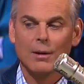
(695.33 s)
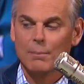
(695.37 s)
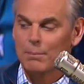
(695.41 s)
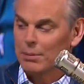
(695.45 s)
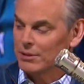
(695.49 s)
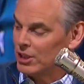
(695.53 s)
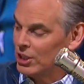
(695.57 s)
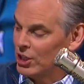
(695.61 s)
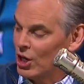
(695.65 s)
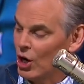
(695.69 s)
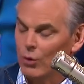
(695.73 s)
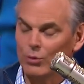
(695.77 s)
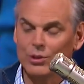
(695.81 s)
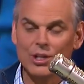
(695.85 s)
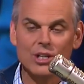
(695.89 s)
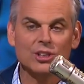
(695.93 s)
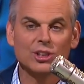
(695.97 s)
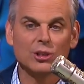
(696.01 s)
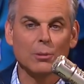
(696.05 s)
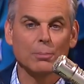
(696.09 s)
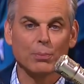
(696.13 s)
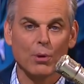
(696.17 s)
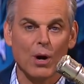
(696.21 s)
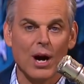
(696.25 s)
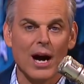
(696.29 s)
But the only
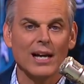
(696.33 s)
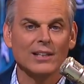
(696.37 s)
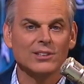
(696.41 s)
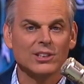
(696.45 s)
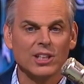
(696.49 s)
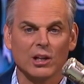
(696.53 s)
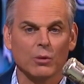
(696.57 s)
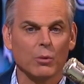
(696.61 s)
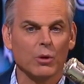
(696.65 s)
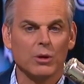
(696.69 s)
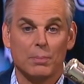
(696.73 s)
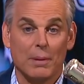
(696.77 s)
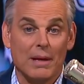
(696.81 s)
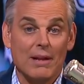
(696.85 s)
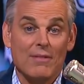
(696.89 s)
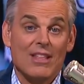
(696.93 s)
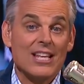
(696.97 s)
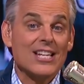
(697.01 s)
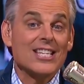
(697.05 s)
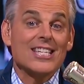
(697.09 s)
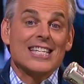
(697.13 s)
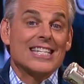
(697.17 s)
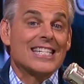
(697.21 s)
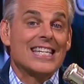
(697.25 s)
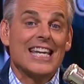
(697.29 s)
surprise here would be
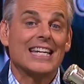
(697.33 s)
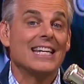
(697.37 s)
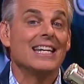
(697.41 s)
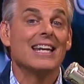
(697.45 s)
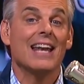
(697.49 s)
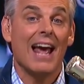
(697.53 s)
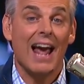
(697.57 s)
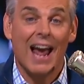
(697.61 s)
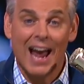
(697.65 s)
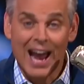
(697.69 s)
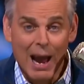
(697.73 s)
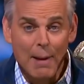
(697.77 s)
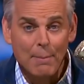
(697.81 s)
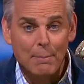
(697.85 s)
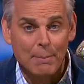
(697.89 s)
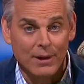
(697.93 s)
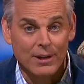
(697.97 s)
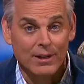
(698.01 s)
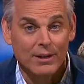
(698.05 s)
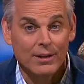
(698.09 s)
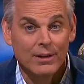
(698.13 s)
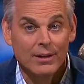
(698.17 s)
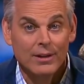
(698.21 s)
this didn't happen.